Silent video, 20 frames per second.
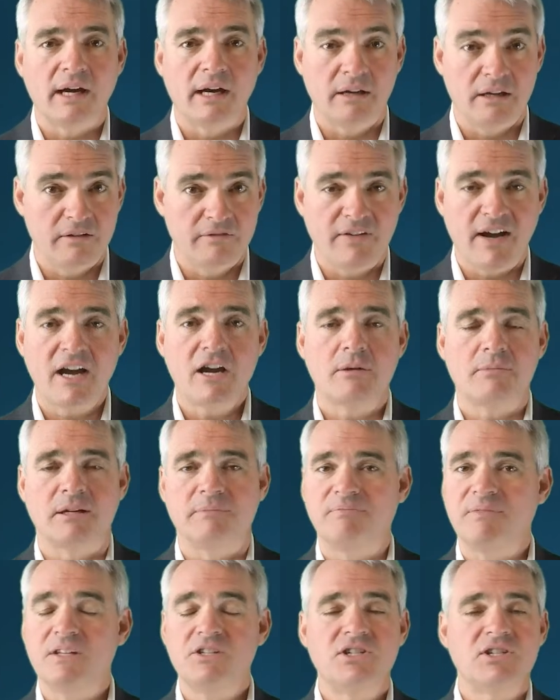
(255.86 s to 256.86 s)

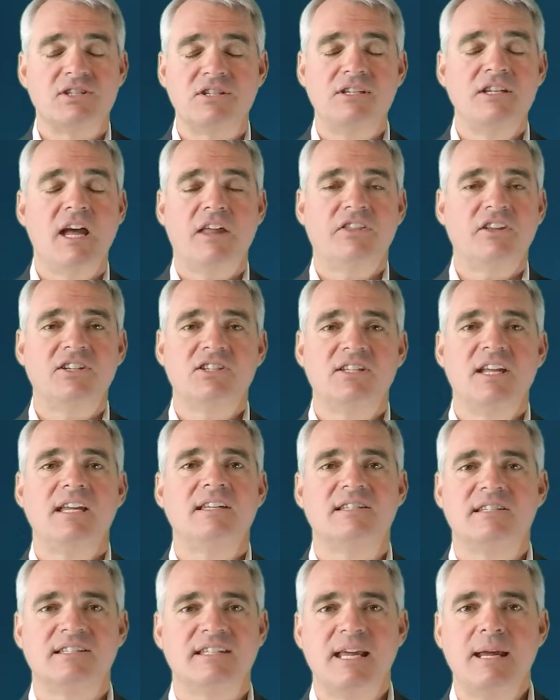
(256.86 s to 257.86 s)
environment. Just nothing stays
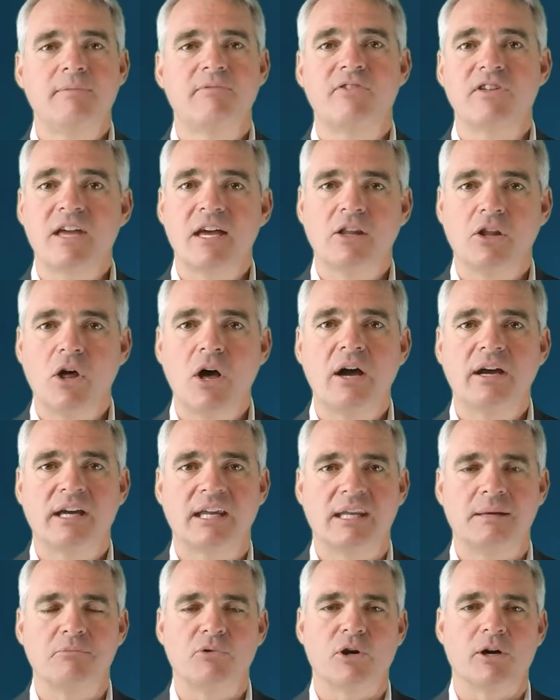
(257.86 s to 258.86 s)
the same for that long
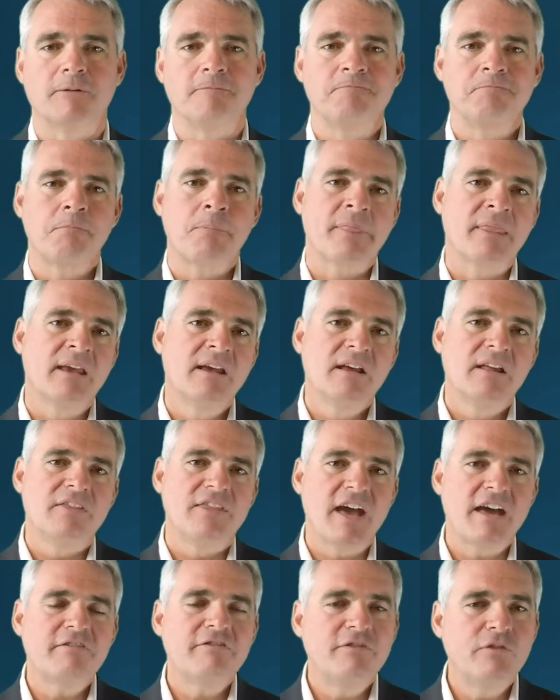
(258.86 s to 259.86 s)
anymore.
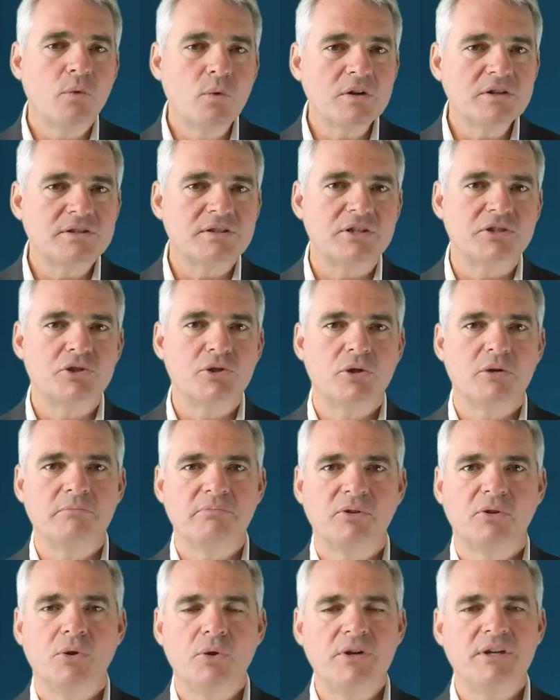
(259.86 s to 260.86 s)
That forces your
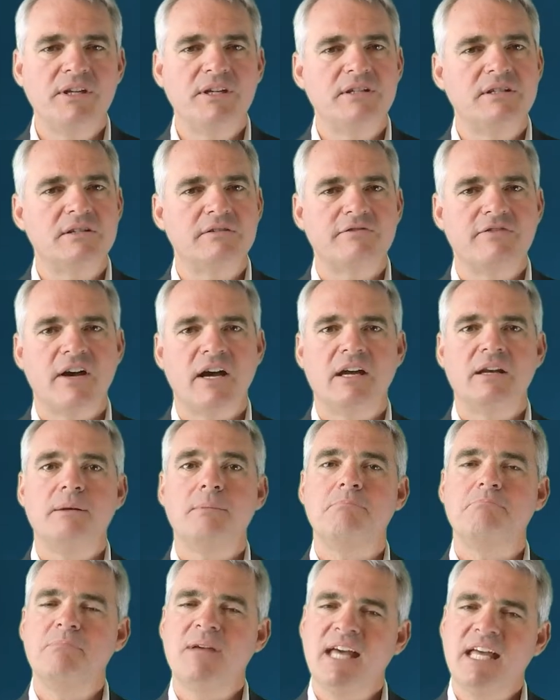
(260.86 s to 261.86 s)
employees to find
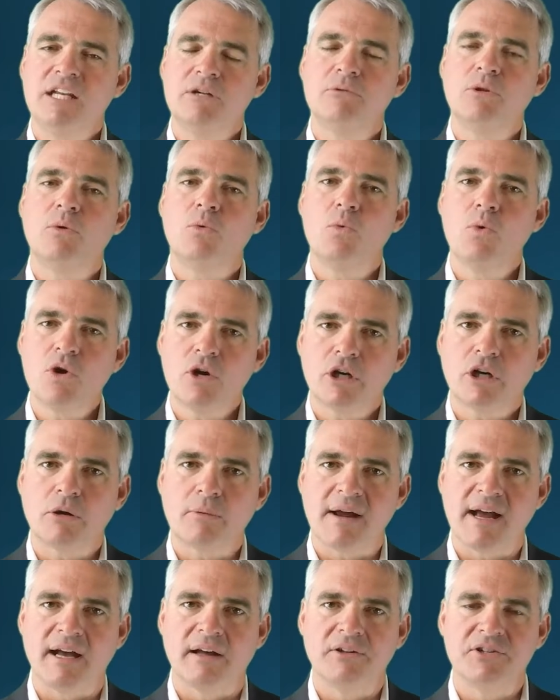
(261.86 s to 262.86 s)
manual
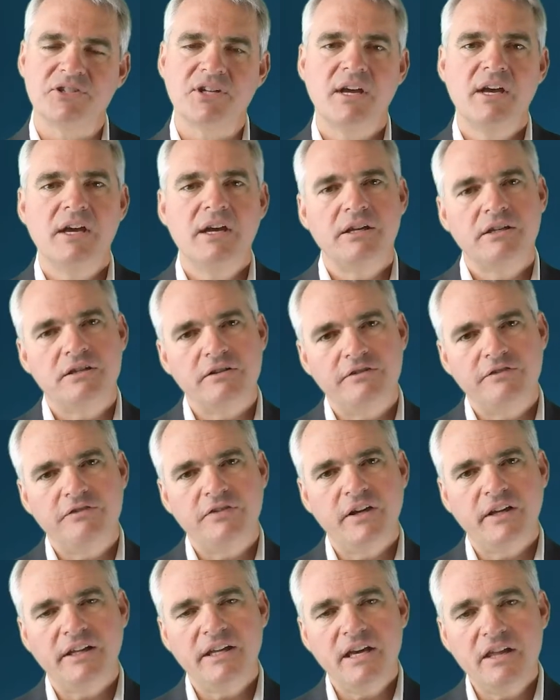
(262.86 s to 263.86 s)
workarounds to
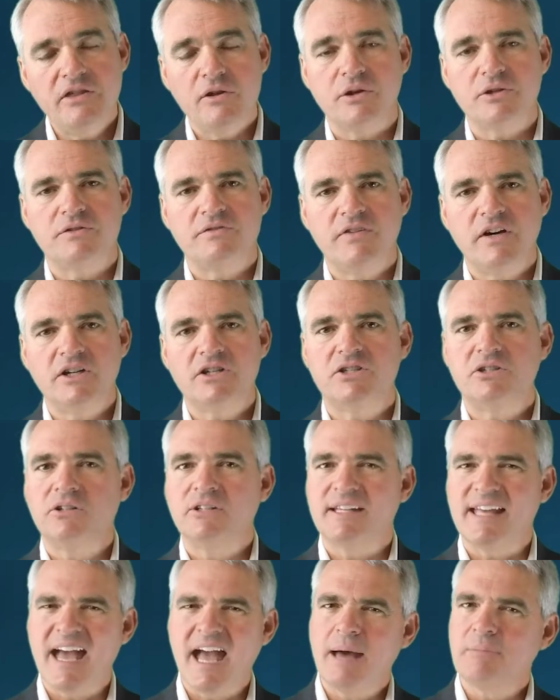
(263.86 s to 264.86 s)
fill in those functional
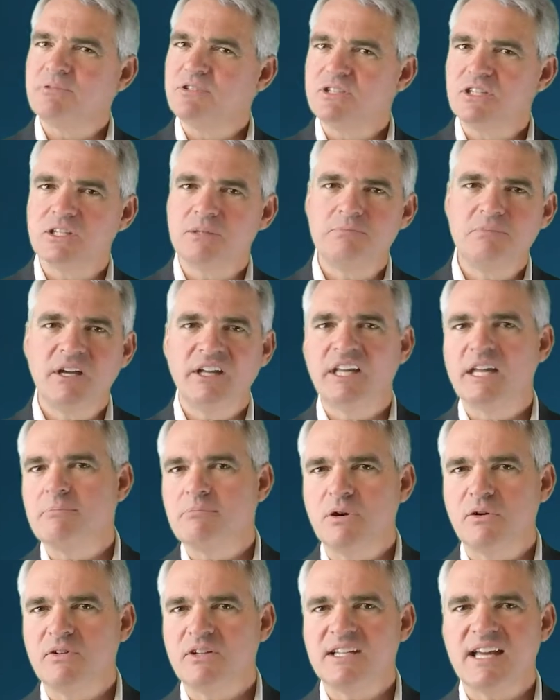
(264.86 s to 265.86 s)
gaps that just build up
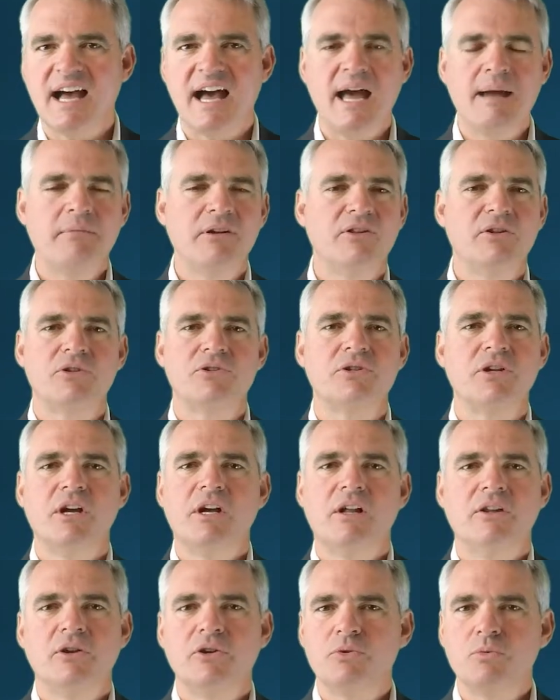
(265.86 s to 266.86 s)
over time, and those
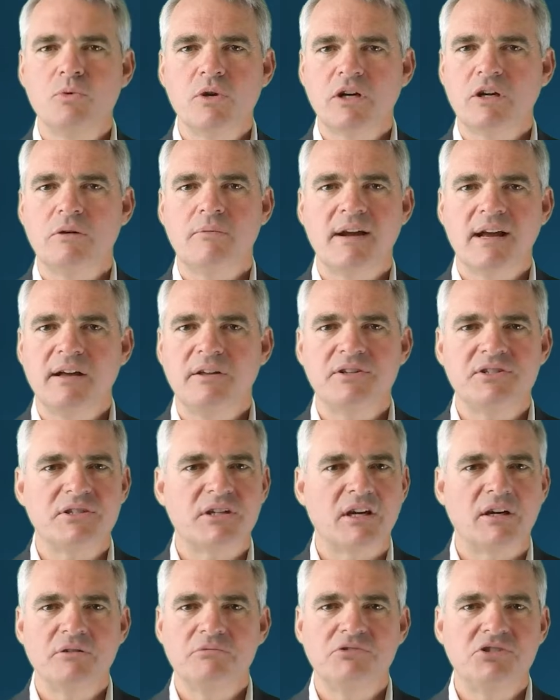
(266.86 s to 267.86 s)
workarounds
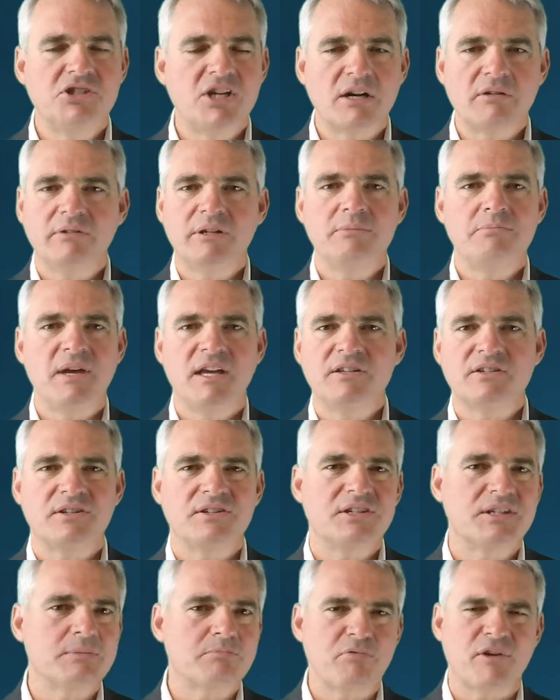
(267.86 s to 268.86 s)
are generally based on
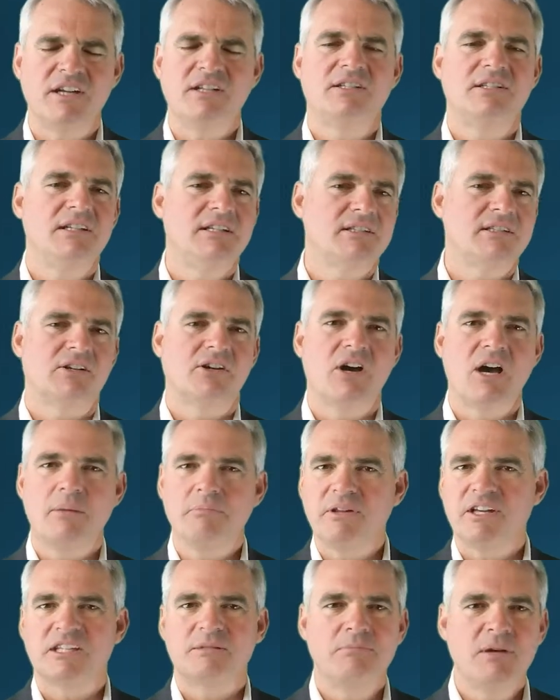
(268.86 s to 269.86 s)
spreadsheets and
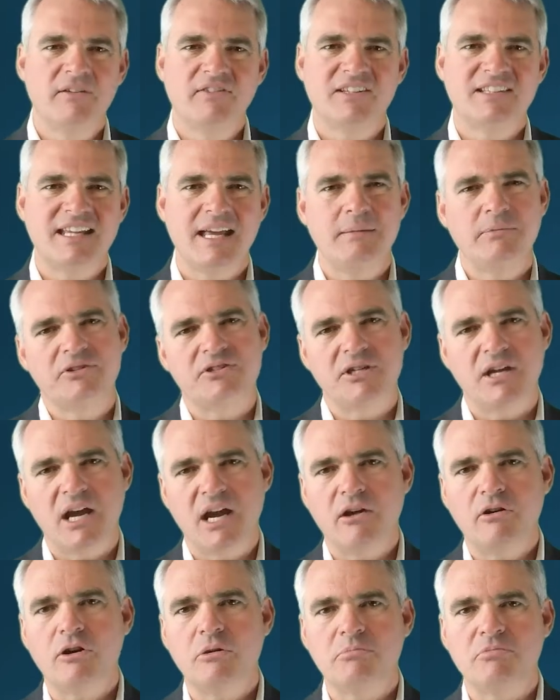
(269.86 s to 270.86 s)
complex pivot tables, and they're
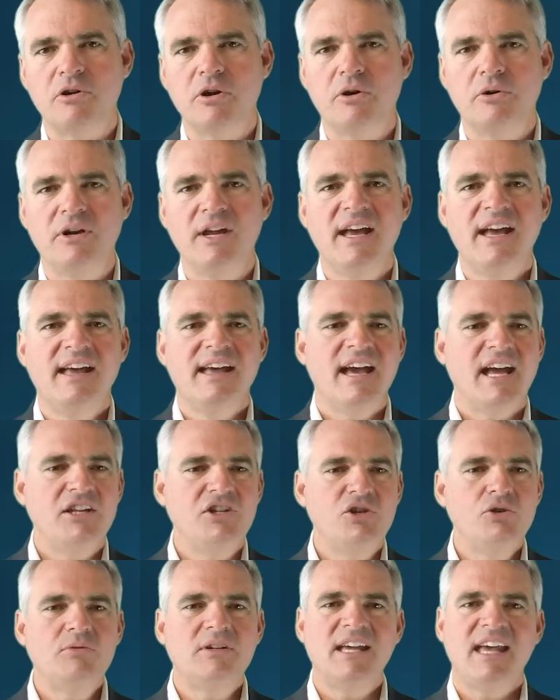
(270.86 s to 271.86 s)
error prone, and
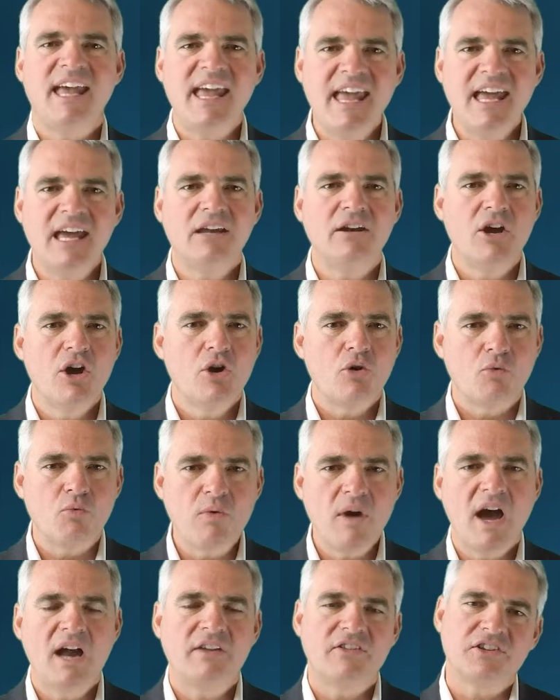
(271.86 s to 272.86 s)
you can't
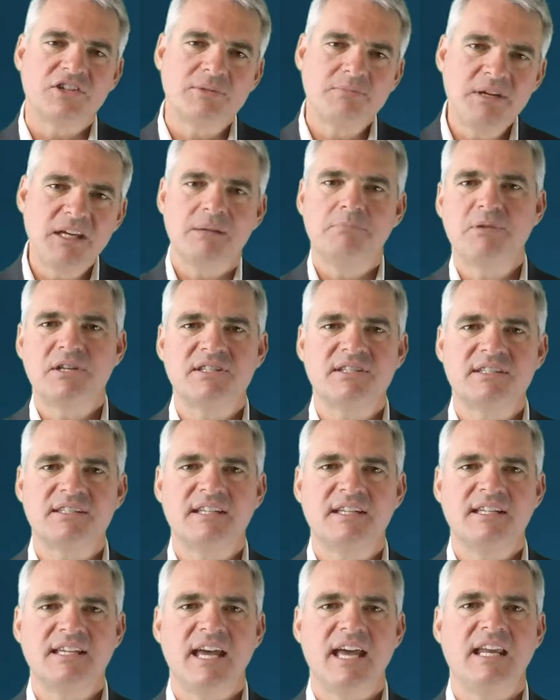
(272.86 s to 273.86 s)
run at the speed of business
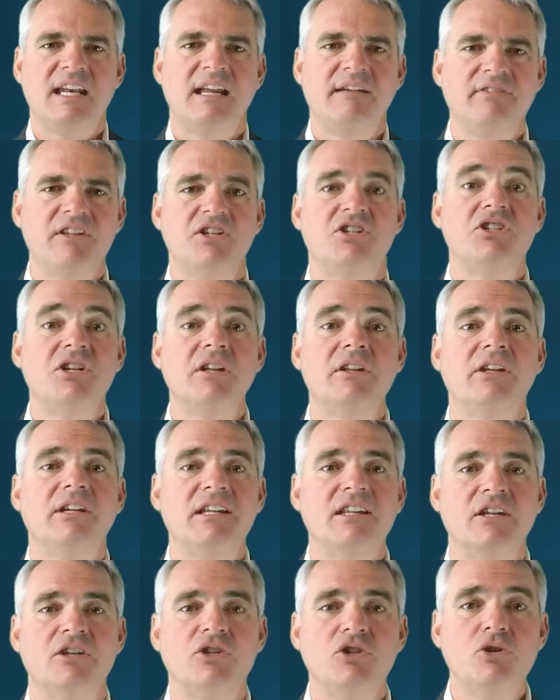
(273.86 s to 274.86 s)
today and have the agility
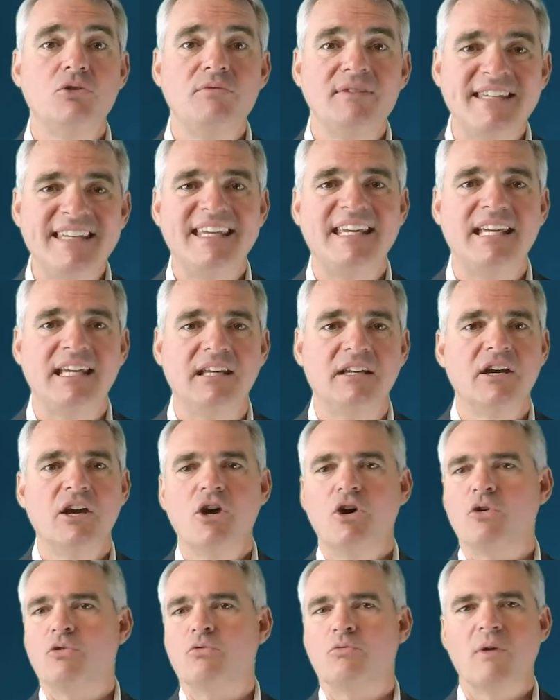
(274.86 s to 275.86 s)
that you need
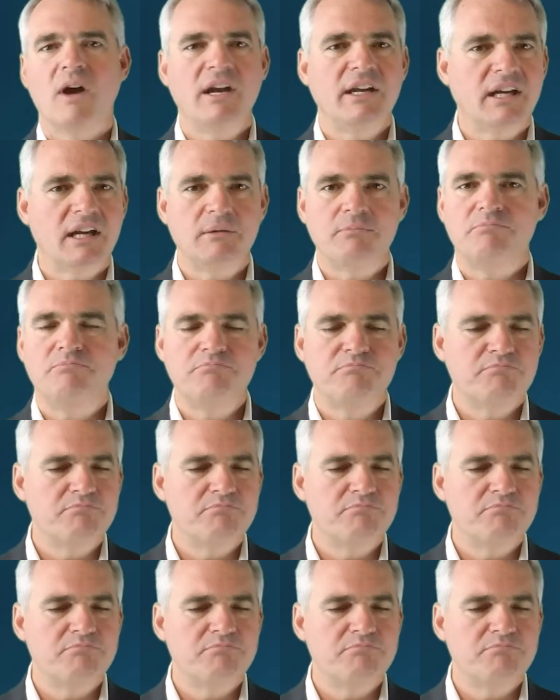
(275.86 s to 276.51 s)
running on